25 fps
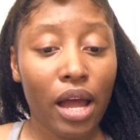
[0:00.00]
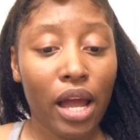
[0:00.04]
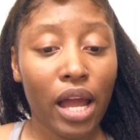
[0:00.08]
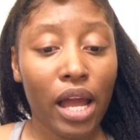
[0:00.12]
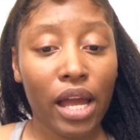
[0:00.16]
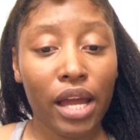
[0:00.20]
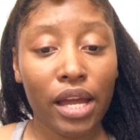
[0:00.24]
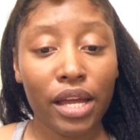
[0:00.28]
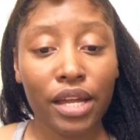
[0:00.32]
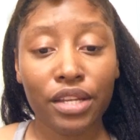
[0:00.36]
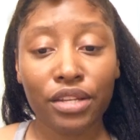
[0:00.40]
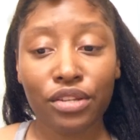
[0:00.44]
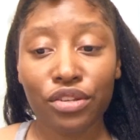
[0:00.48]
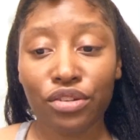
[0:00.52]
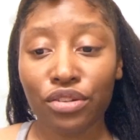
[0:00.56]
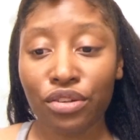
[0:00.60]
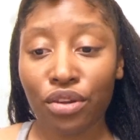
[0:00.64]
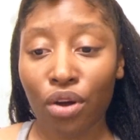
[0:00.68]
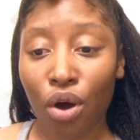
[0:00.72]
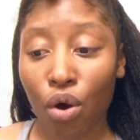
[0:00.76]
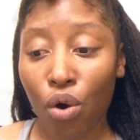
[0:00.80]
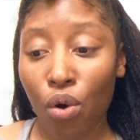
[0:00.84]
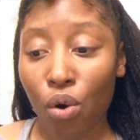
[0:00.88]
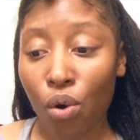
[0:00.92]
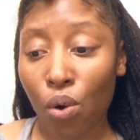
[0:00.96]
And
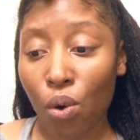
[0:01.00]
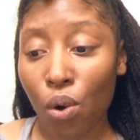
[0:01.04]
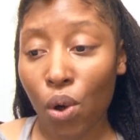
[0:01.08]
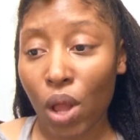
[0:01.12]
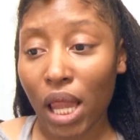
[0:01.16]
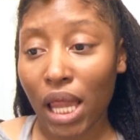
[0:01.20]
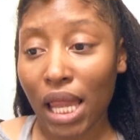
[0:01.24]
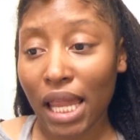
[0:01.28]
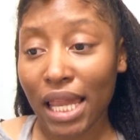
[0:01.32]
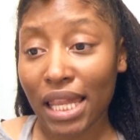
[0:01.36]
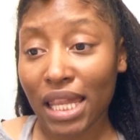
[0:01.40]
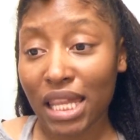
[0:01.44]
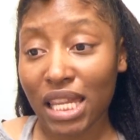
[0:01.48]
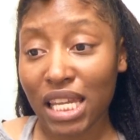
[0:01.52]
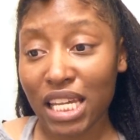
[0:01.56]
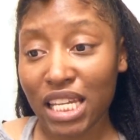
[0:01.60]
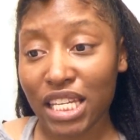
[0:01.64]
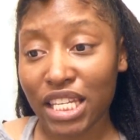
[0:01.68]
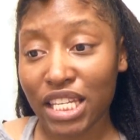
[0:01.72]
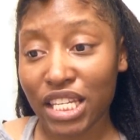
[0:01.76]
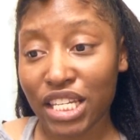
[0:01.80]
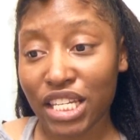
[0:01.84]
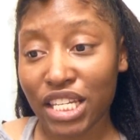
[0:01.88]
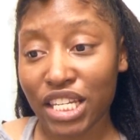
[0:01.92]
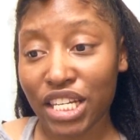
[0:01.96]
so
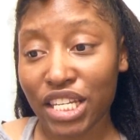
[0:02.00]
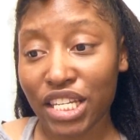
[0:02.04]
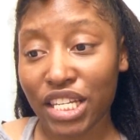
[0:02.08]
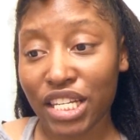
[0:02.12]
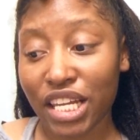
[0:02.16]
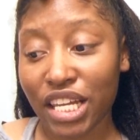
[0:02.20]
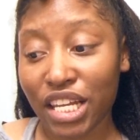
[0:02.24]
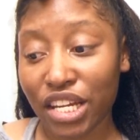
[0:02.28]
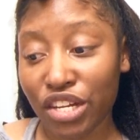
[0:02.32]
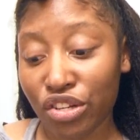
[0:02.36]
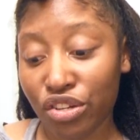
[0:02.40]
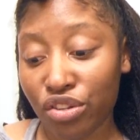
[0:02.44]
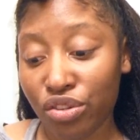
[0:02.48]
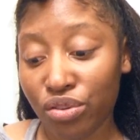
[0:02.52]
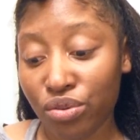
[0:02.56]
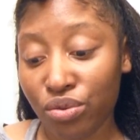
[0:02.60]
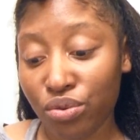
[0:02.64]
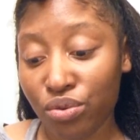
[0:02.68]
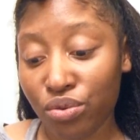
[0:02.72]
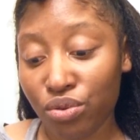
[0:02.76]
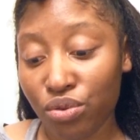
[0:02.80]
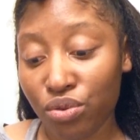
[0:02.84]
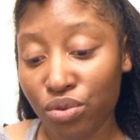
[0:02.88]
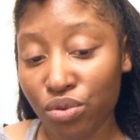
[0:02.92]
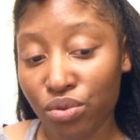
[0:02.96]
let's just get
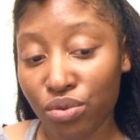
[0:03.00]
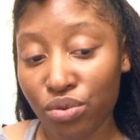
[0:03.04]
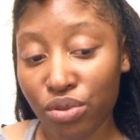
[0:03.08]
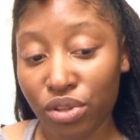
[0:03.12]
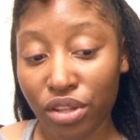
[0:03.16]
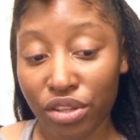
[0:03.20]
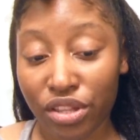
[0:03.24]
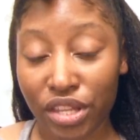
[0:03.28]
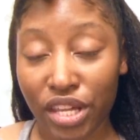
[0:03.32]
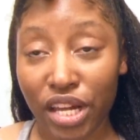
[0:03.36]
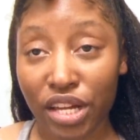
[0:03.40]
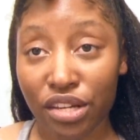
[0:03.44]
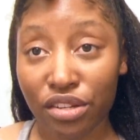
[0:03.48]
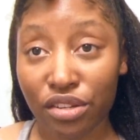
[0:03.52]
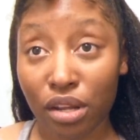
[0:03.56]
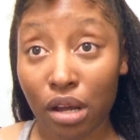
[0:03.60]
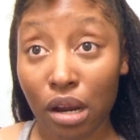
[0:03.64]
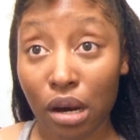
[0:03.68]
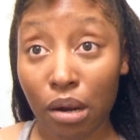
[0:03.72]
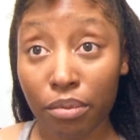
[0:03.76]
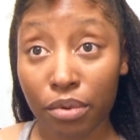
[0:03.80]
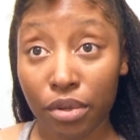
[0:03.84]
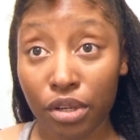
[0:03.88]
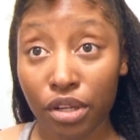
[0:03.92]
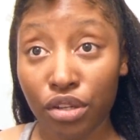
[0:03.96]
into the things that
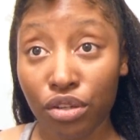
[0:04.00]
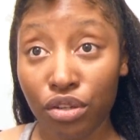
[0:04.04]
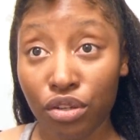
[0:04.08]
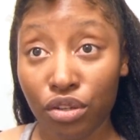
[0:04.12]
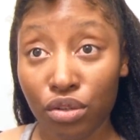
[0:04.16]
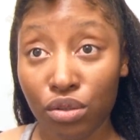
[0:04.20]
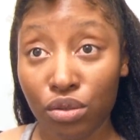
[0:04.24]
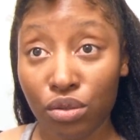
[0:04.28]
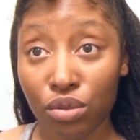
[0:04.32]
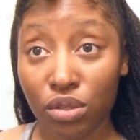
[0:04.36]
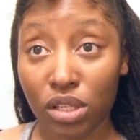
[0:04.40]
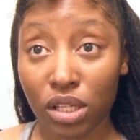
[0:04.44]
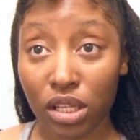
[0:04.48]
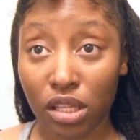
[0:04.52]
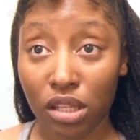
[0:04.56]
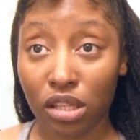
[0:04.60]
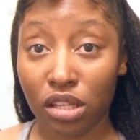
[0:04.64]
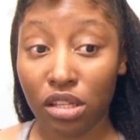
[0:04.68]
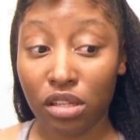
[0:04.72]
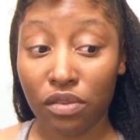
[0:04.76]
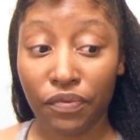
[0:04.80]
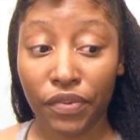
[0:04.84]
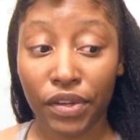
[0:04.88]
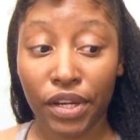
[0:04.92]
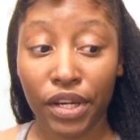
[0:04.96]
I'm going to use in
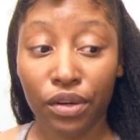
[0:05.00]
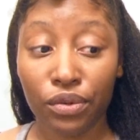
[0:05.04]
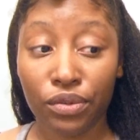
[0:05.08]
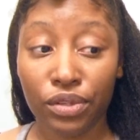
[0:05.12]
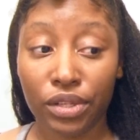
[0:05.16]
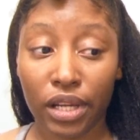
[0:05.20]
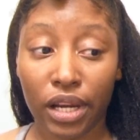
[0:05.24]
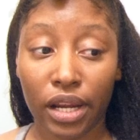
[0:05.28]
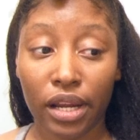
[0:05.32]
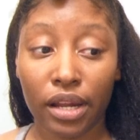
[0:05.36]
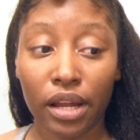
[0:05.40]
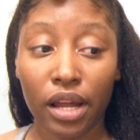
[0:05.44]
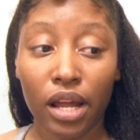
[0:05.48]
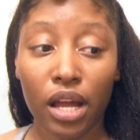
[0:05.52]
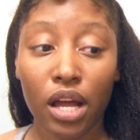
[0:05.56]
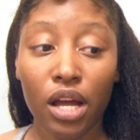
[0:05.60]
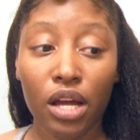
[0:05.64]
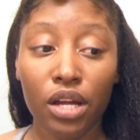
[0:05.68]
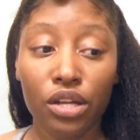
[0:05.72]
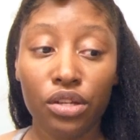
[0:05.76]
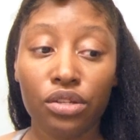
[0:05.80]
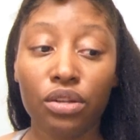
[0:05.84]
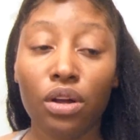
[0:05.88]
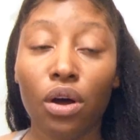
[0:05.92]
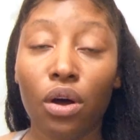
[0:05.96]
this video today.
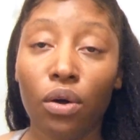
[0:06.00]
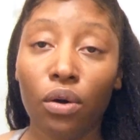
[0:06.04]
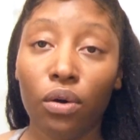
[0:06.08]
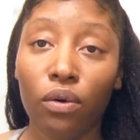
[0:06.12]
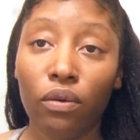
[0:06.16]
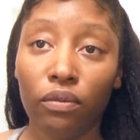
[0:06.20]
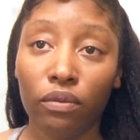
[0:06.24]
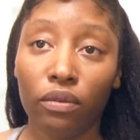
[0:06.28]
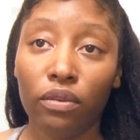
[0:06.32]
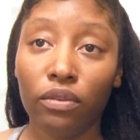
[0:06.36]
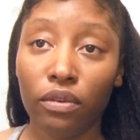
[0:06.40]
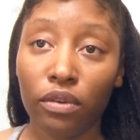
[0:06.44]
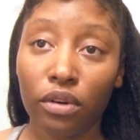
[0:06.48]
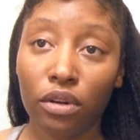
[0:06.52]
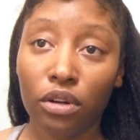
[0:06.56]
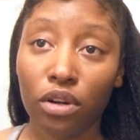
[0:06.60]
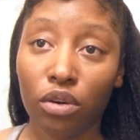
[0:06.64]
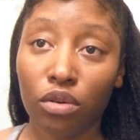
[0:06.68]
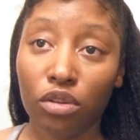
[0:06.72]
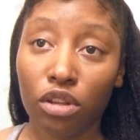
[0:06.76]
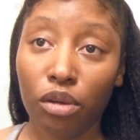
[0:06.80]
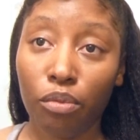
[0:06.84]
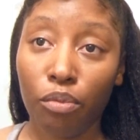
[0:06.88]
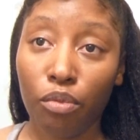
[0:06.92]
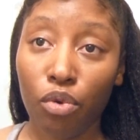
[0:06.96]
So
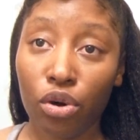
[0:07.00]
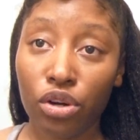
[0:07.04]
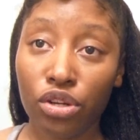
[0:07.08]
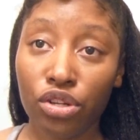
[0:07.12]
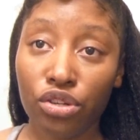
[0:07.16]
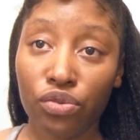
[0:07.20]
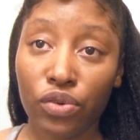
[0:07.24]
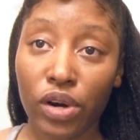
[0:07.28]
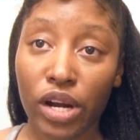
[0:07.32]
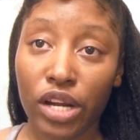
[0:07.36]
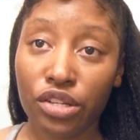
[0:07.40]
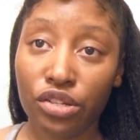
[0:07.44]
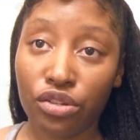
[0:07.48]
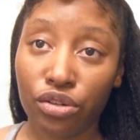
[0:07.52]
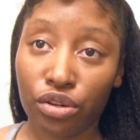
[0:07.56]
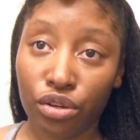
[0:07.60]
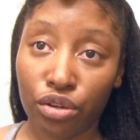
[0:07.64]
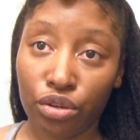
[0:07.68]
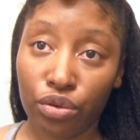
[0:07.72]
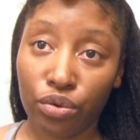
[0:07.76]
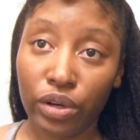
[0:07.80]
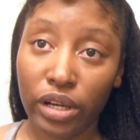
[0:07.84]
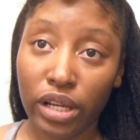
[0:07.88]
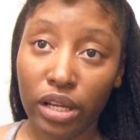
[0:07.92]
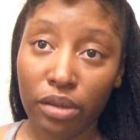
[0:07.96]
the moisturizer or
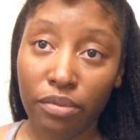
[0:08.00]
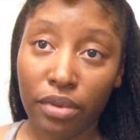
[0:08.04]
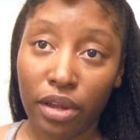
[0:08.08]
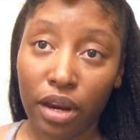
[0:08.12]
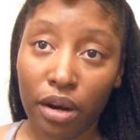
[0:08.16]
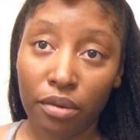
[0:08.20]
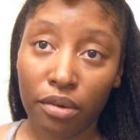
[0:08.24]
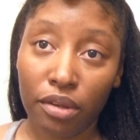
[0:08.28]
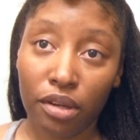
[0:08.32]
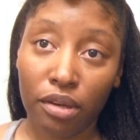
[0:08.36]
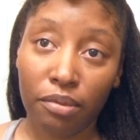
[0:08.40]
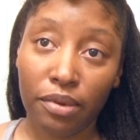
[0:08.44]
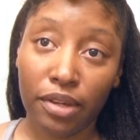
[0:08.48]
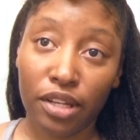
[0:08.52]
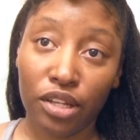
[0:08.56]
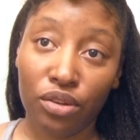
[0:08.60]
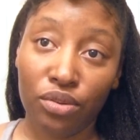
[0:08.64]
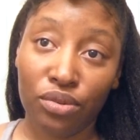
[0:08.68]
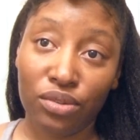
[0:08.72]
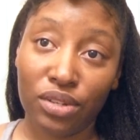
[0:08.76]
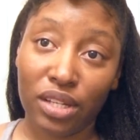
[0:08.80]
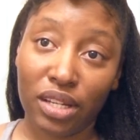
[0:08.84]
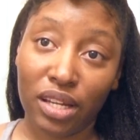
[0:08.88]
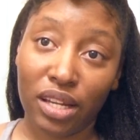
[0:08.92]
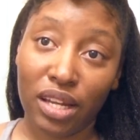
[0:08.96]
cream that I'm going to be
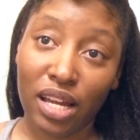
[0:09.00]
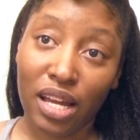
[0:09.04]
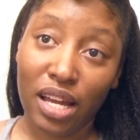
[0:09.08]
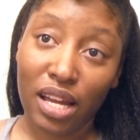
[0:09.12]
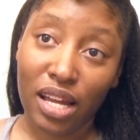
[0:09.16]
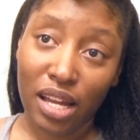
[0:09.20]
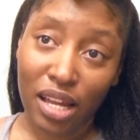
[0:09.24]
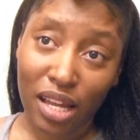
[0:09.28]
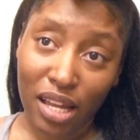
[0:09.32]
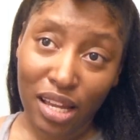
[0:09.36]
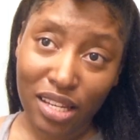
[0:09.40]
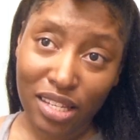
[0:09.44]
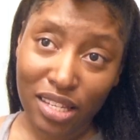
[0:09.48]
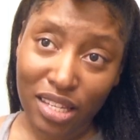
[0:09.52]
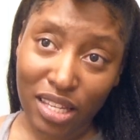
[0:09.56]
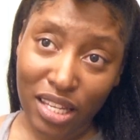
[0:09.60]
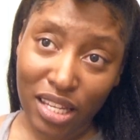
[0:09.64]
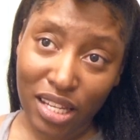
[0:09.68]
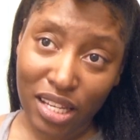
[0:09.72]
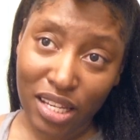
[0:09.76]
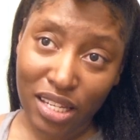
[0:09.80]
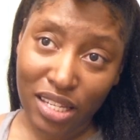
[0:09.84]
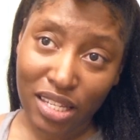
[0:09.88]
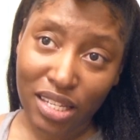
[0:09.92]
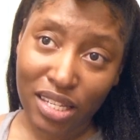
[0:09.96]
using is
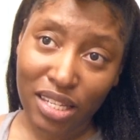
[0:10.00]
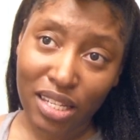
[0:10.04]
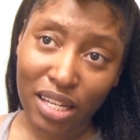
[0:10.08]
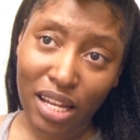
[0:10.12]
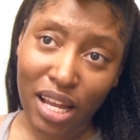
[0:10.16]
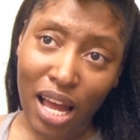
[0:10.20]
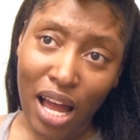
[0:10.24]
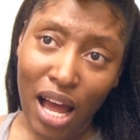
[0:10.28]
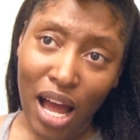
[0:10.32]
this.